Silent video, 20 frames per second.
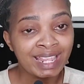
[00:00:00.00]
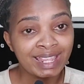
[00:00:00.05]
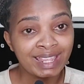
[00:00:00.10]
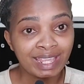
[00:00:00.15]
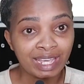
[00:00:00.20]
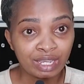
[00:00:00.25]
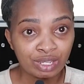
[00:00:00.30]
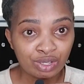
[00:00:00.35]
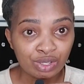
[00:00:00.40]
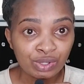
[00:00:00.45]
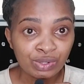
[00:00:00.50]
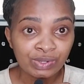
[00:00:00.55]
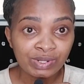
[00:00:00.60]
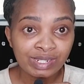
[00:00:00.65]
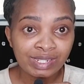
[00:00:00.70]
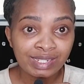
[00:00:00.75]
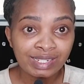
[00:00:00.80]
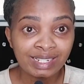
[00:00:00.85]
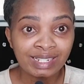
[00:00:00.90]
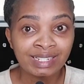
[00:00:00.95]
they are
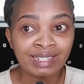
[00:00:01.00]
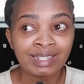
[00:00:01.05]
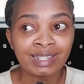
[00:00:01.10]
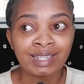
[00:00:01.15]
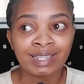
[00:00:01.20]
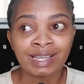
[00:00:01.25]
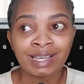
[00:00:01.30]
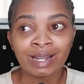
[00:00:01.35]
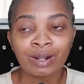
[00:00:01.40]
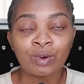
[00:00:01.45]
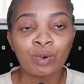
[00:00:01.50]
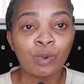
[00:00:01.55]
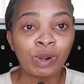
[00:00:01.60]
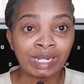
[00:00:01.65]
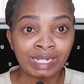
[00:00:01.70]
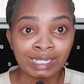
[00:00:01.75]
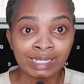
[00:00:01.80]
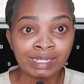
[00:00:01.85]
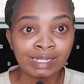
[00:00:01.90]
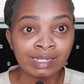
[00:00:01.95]
cute, and they are
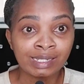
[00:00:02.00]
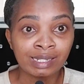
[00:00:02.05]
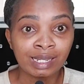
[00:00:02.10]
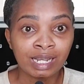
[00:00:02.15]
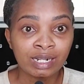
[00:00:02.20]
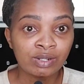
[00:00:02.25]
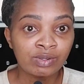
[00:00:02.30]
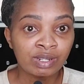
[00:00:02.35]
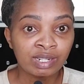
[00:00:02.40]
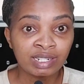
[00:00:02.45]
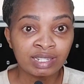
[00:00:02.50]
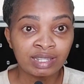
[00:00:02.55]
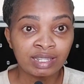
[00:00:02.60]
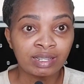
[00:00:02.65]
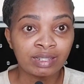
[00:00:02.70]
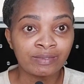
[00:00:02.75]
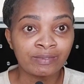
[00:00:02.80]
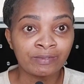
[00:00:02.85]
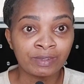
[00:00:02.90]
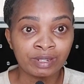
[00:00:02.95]
quality. Actually, they
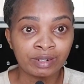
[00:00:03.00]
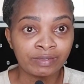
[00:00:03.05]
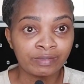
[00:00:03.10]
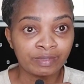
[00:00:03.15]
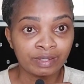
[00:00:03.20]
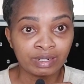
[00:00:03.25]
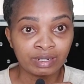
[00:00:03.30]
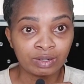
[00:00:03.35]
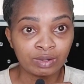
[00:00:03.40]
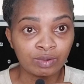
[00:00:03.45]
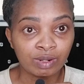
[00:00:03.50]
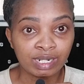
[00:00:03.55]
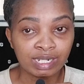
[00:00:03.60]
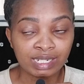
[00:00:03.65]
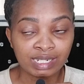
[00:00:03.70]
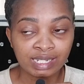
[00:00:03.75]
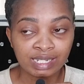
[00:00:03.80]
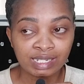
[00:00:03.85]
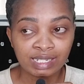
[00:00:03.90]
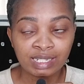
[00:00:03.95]
are very, very
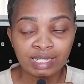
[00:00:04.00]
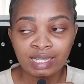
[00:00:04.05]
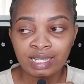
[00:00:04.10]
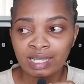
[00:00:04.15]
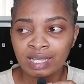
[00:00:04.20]
quality.